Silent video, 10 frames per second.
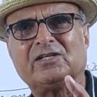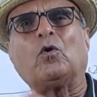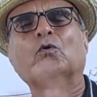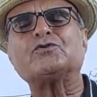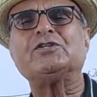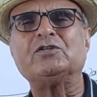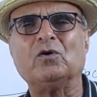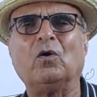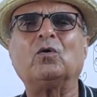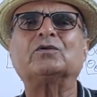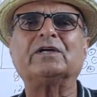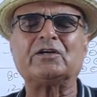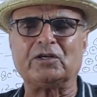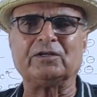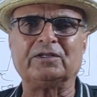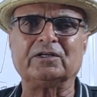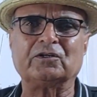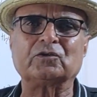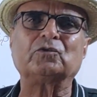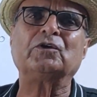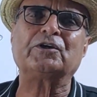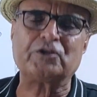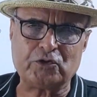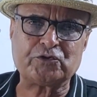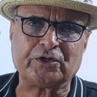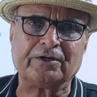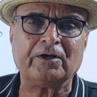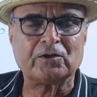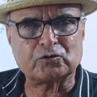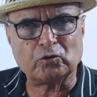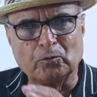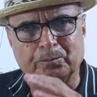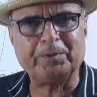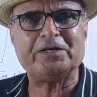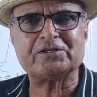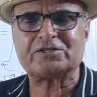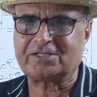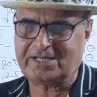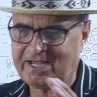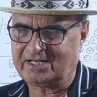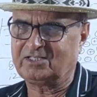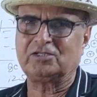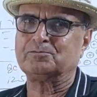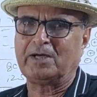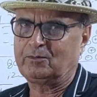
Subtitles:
coaching or the tuition. So please share this my